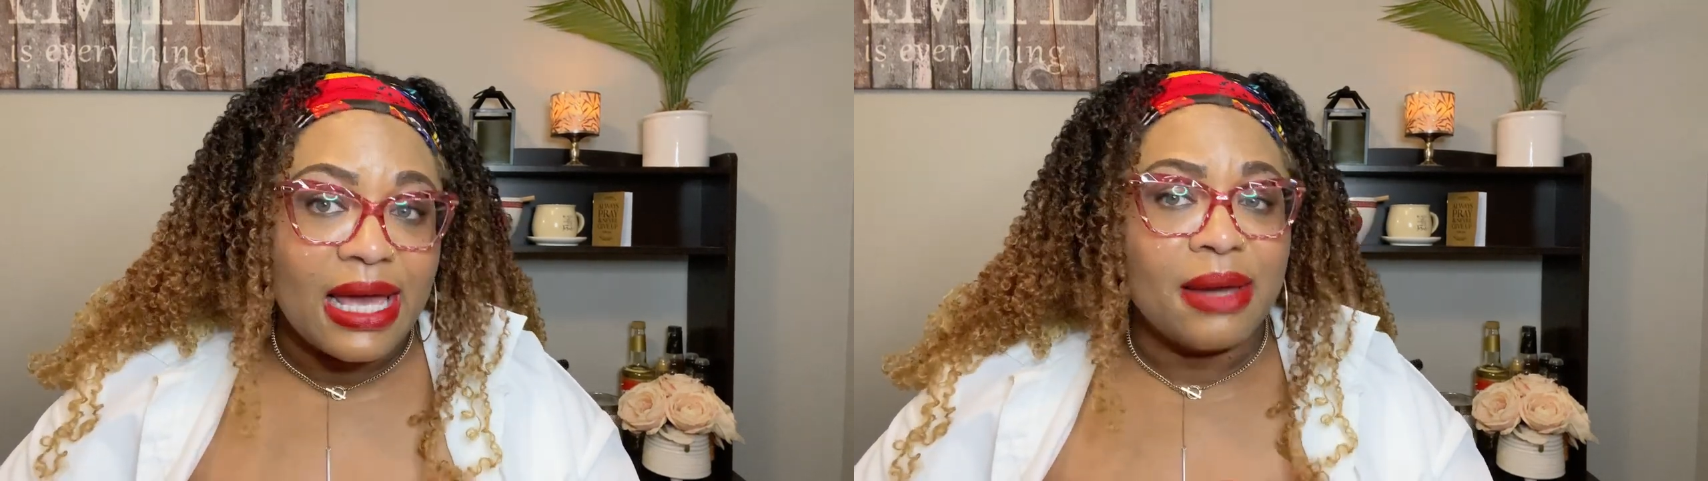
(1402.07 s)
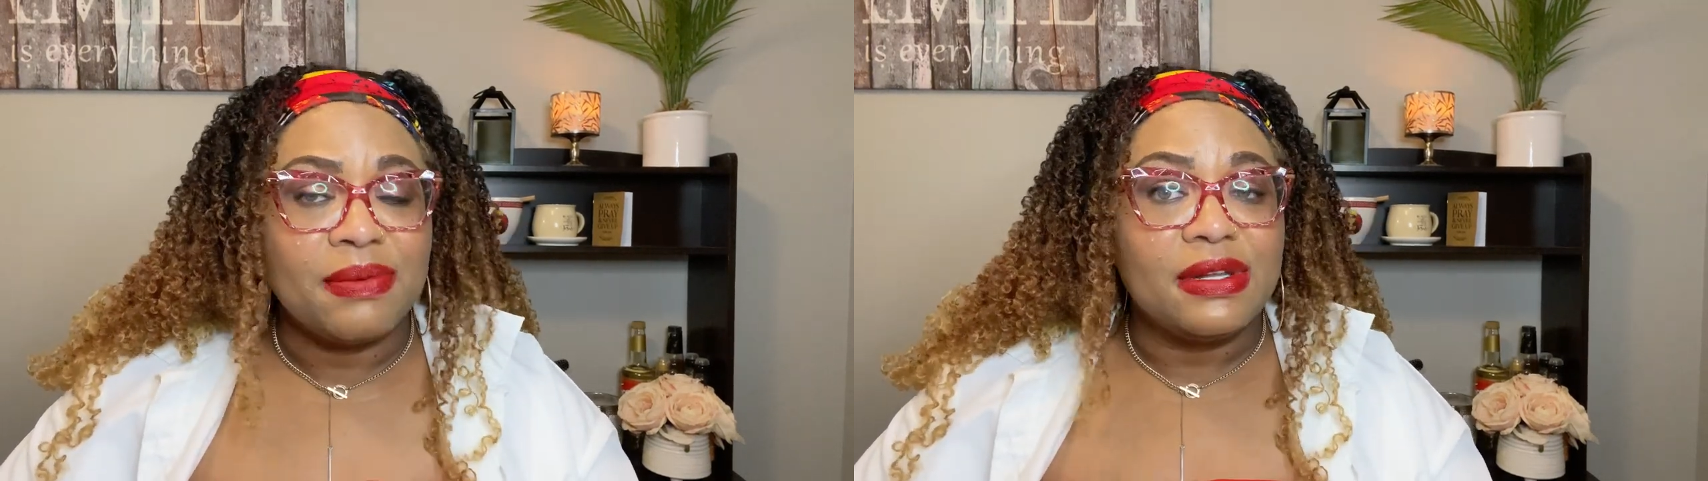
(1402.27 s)

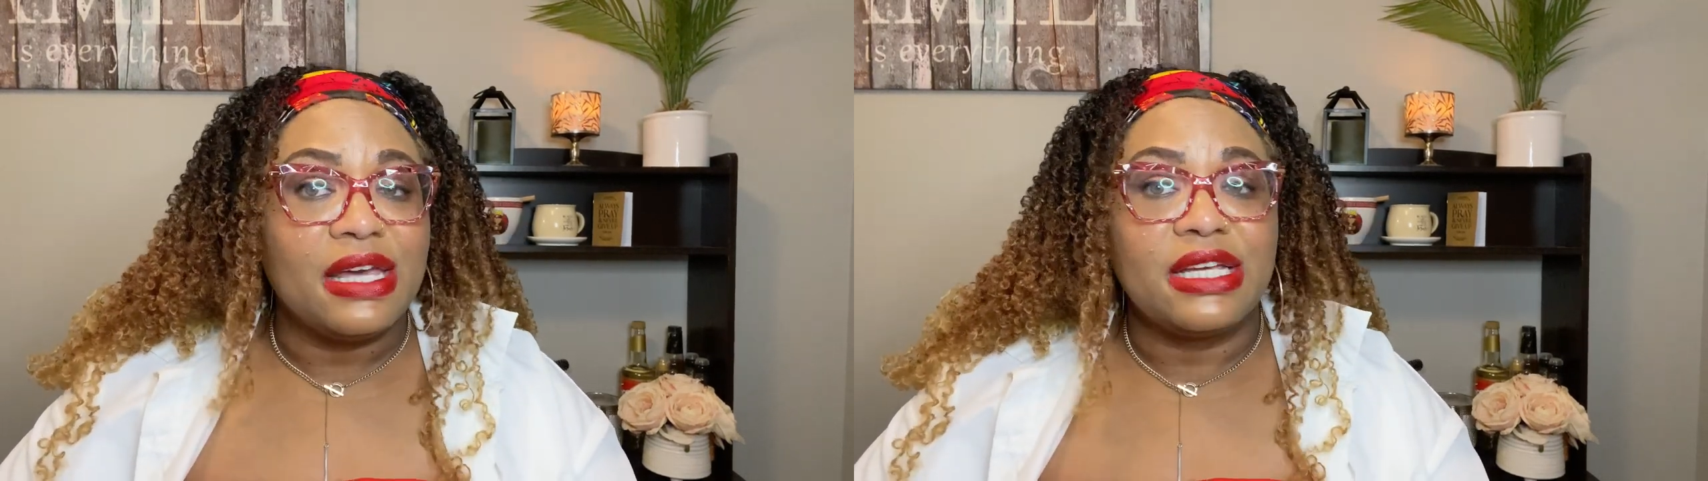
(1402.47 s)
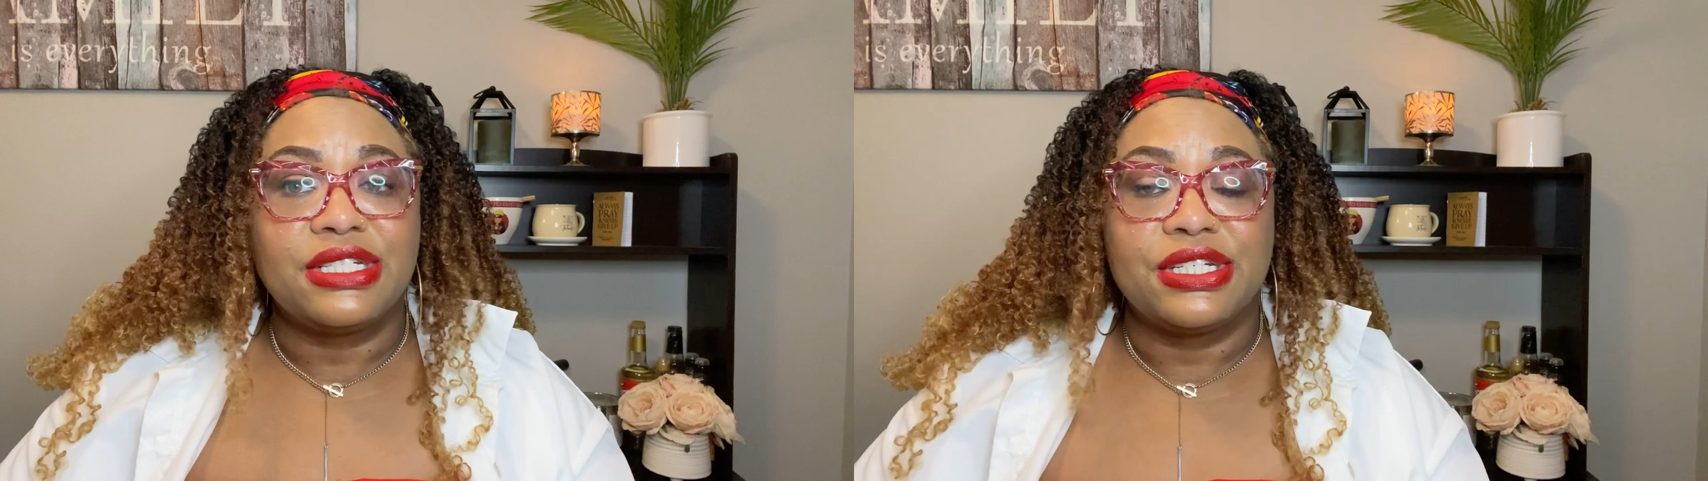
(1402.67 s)
that
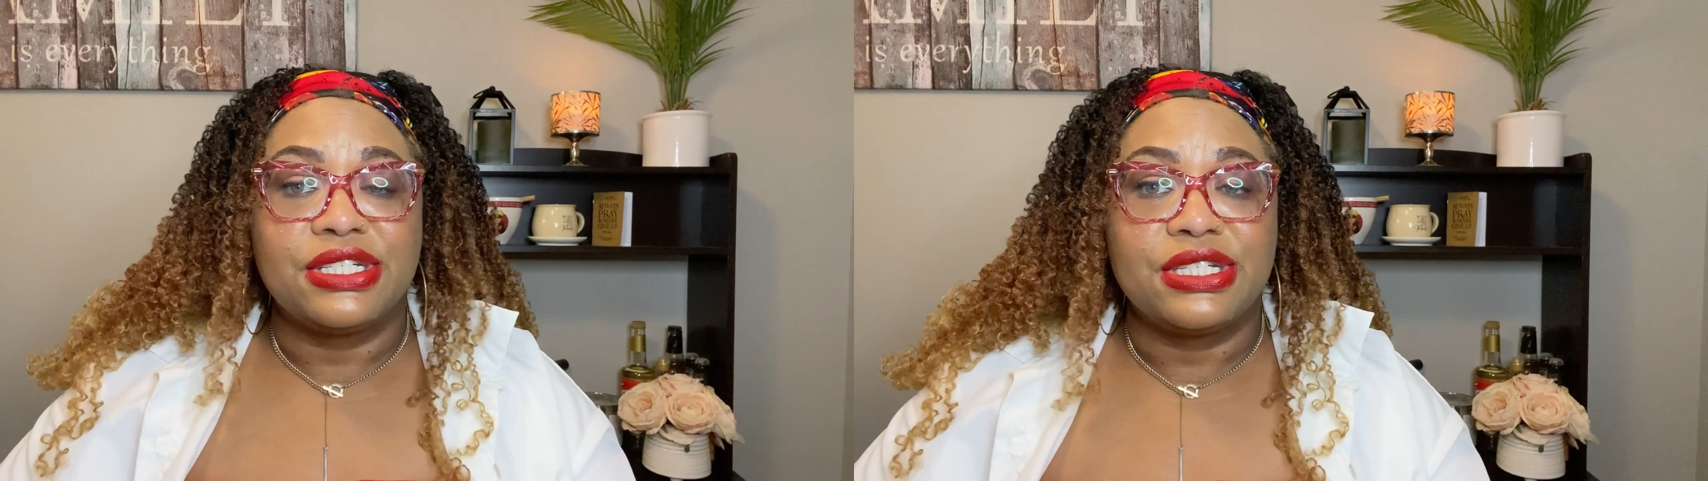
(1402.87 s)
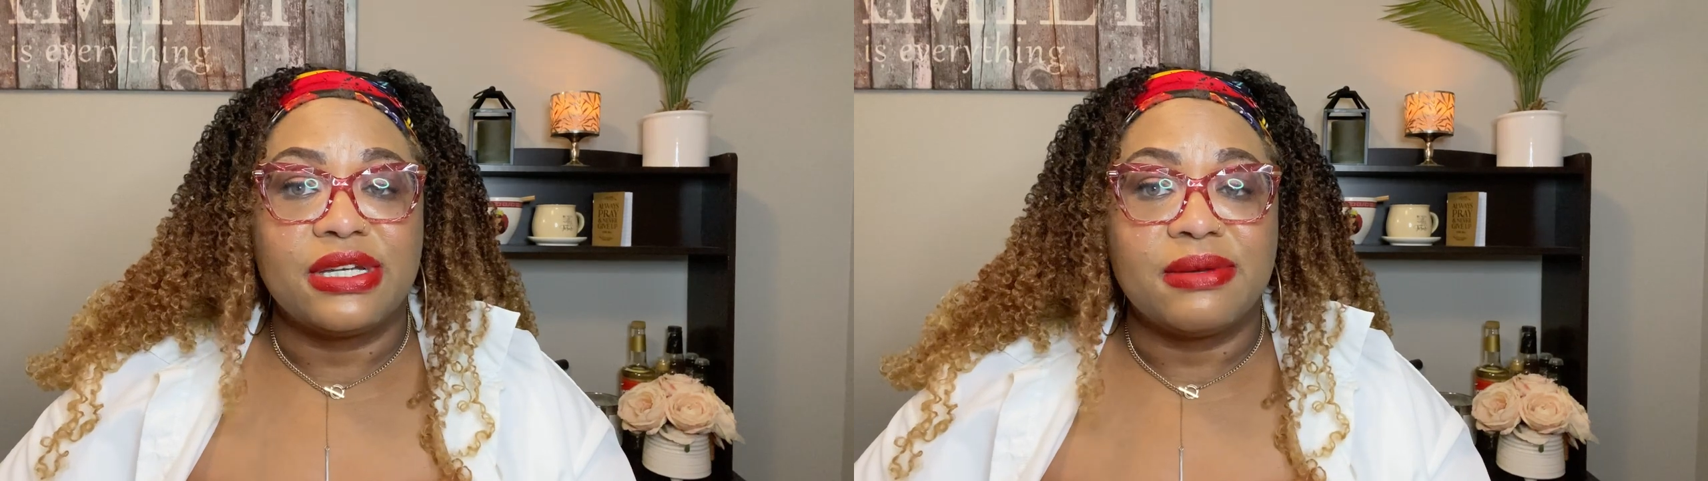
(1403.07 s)

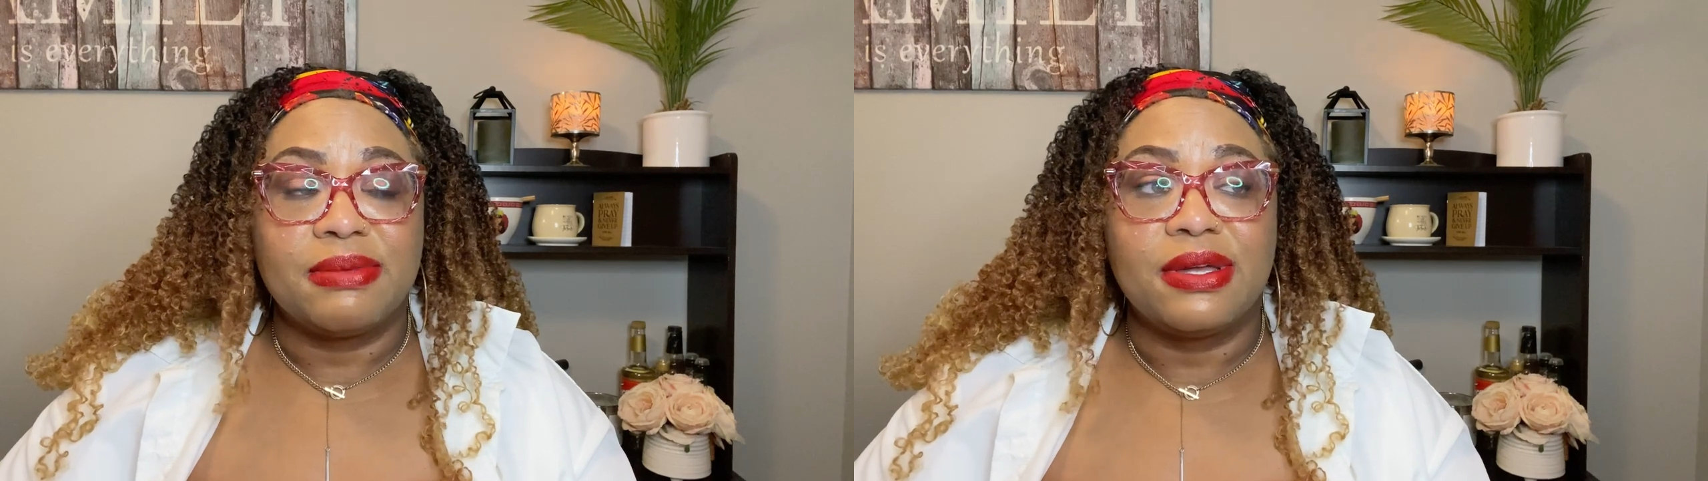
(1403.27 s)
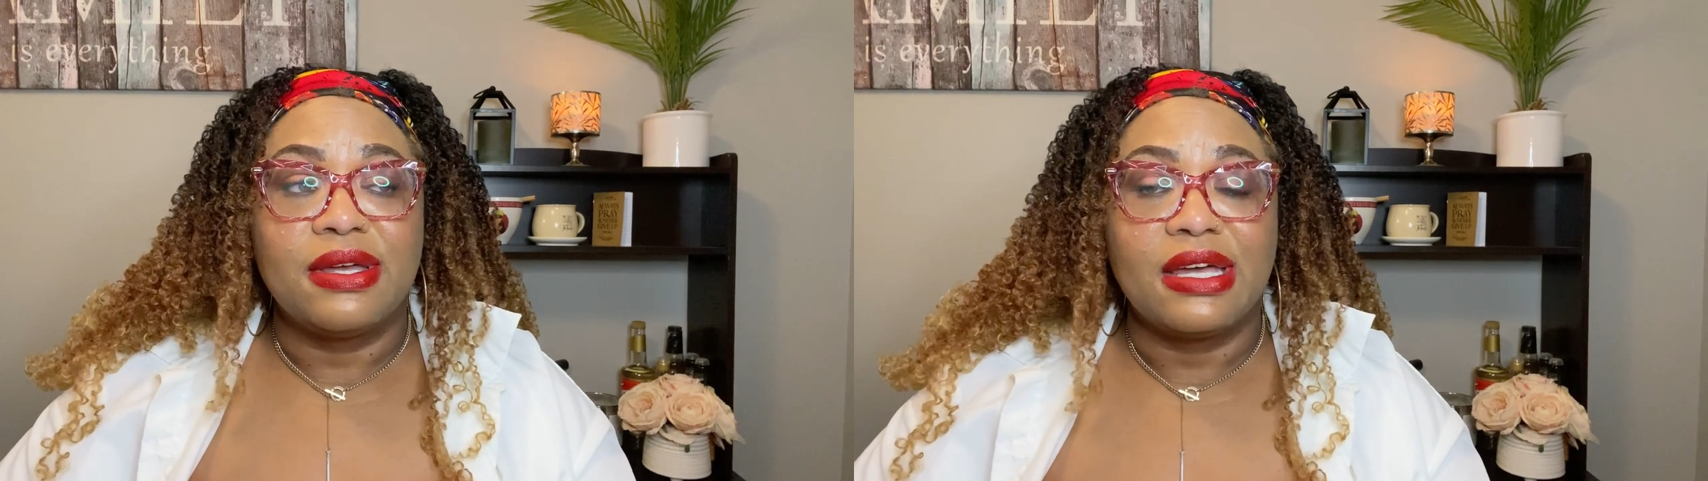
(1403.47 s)
relationship